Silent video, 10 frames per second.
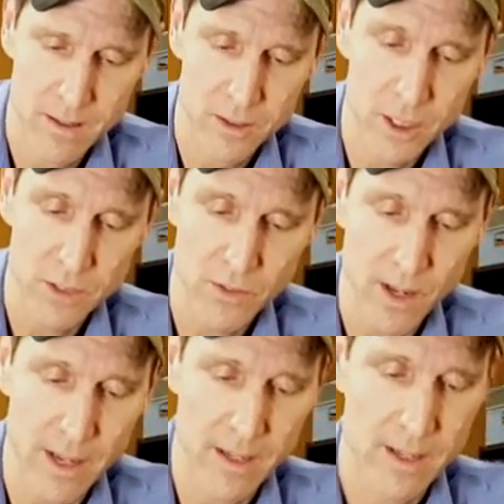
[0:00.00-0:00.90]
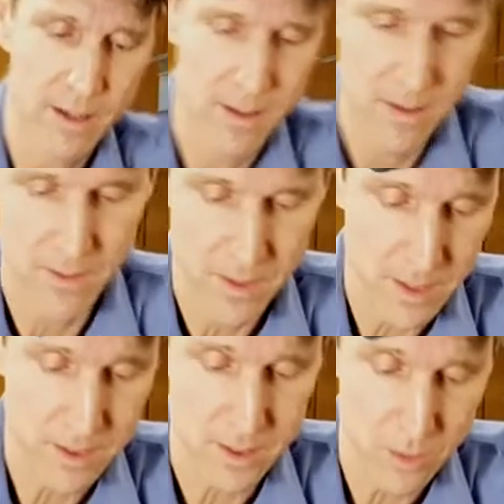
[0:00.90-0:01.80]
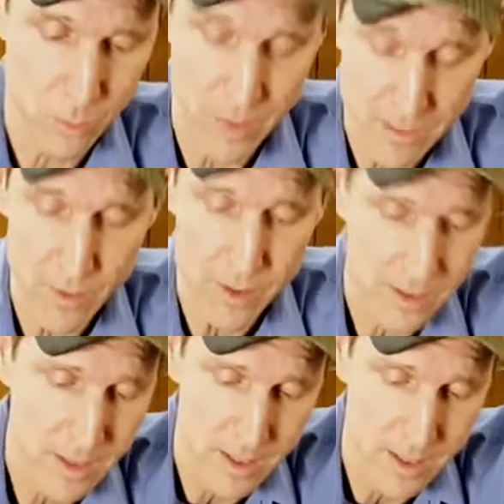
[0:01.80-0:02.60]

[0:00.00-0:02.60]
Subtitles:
just fine. This is a weaver